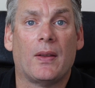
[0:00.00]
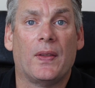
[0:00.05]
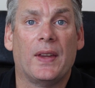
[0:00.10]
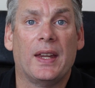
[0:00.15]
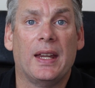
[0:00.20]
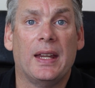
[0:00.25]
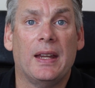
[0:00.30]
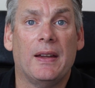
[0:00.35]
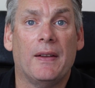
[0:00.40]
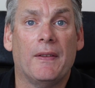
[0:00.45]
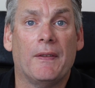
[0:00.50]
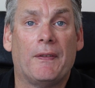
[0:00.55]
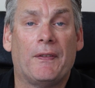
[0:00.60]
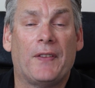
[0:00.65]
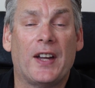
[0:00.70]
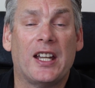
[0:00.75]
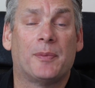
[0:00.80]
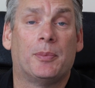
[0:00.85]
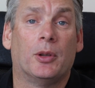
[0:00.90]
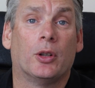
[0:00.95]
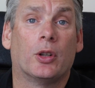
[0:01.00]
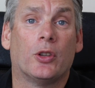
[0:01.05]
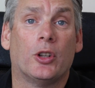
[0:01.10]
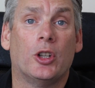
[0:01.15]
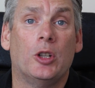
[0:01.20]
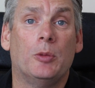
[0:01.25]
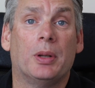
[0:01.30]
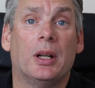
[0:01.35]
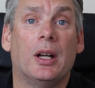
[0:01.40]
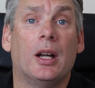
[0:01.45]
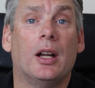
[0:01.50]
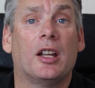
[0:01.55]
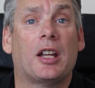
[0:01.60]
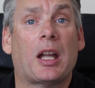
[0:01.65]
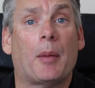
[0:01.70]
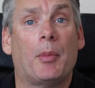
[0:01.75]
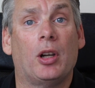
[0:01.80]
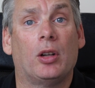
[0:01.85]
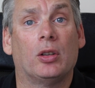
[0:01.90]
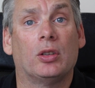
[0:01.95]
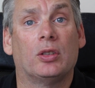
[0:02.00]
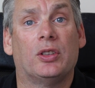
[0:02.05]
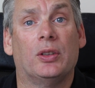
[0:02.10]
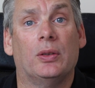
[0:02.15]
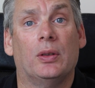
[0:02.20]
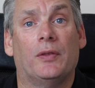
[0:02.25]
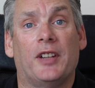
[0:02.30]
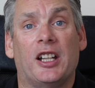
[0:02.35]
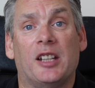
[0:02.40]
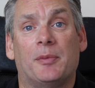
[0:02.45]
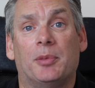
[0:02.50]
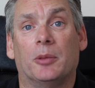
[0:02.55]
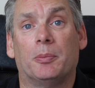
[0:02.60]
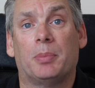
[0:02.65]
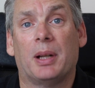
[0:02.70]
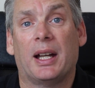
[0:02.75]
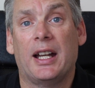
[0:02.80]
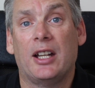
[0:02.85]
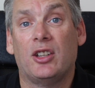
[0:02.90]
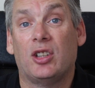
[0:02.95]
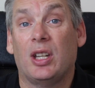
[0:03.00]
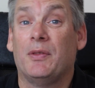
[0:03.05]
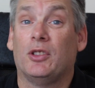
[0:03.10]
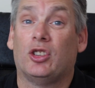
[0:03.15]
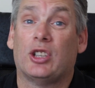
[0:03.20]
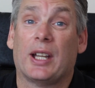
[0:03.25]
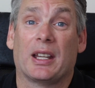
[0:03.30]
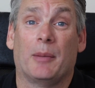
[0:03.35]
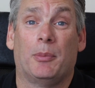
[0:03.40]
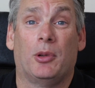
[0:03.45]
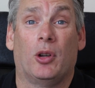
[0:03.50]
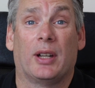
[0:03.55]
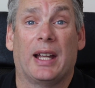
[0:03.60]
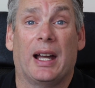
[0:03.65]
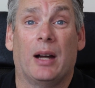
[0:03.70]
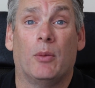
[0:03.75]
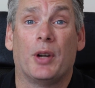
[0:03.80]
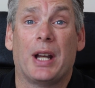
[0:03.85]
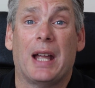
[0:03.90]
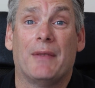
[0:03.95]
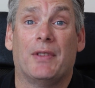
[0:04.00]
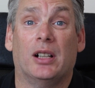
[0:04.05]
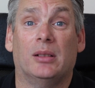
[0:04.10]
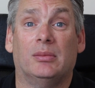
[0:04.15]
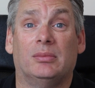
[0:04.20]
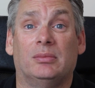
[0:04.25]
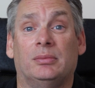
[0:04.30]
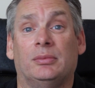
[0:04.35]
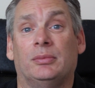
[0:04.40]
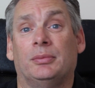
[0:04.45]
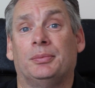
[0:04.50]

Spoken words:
the Facebook group, come along to a Facebook page, even check the blog out, whatever.